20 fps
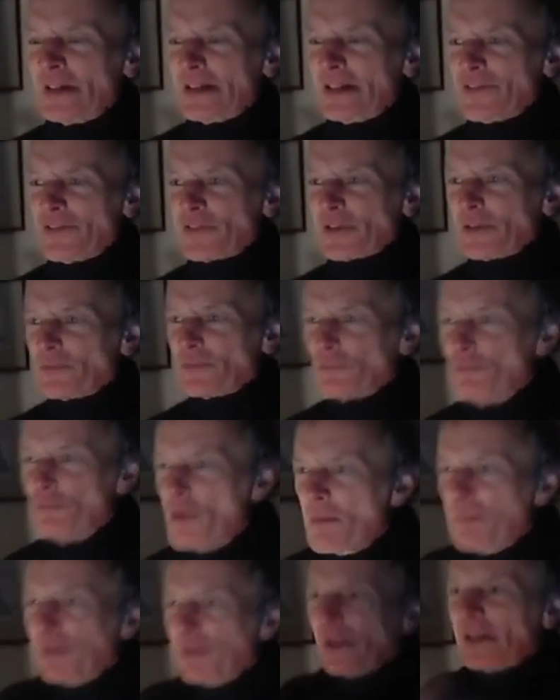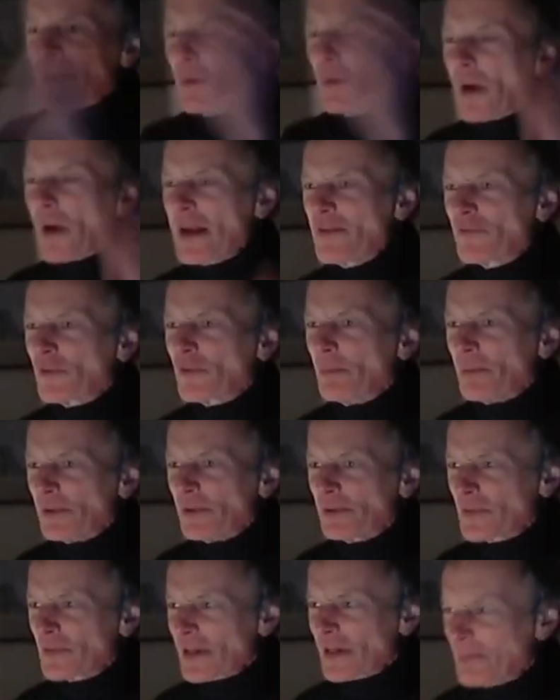instead of rippling away from
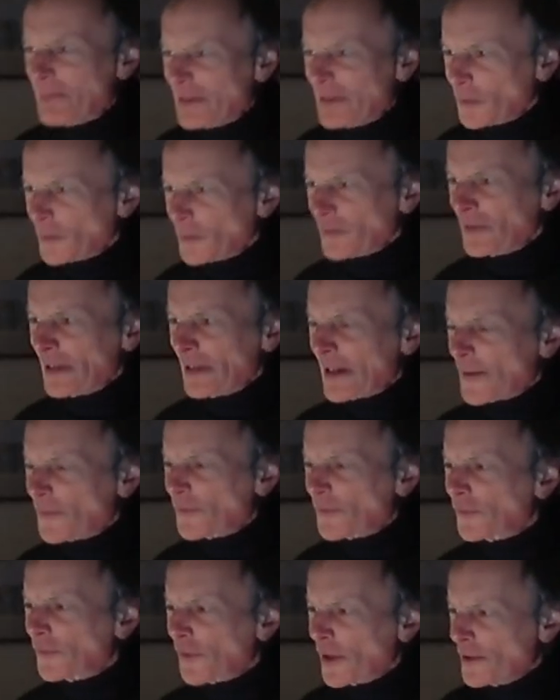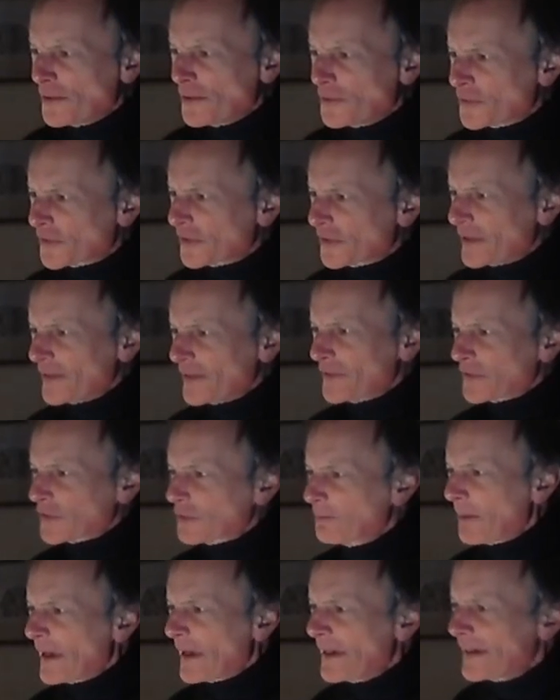you, they'd be sort of frozen in
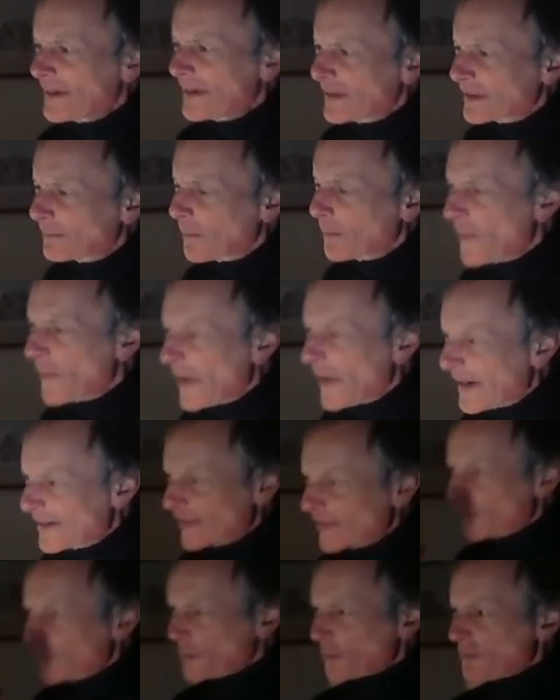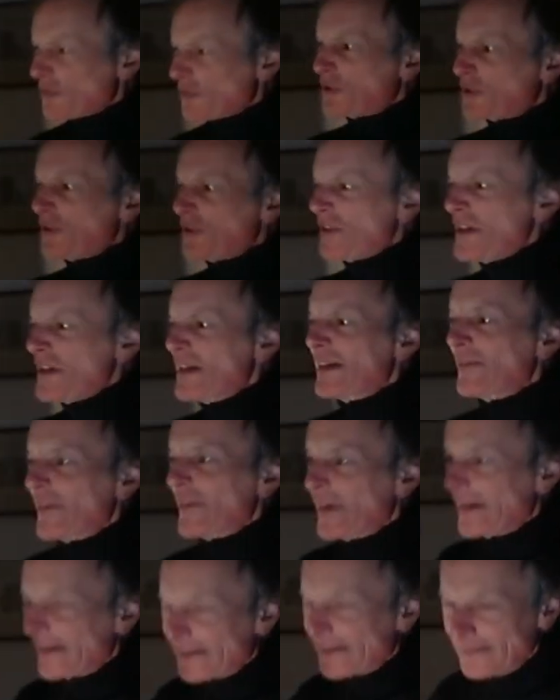space, wouldn't they? Just sort of sitting
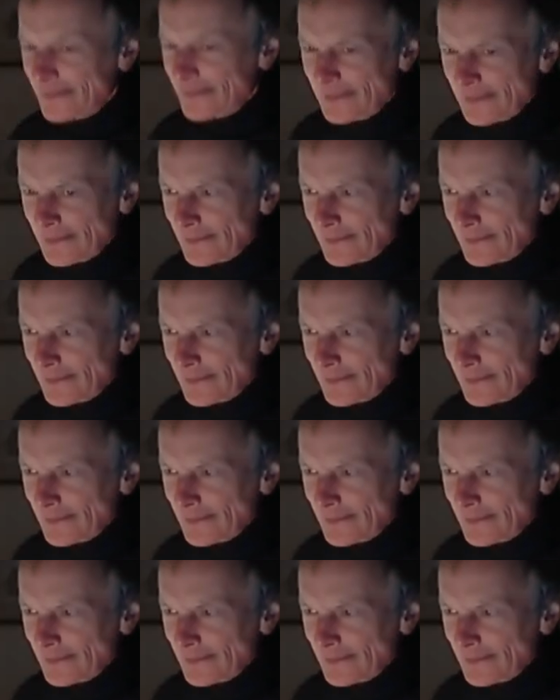there.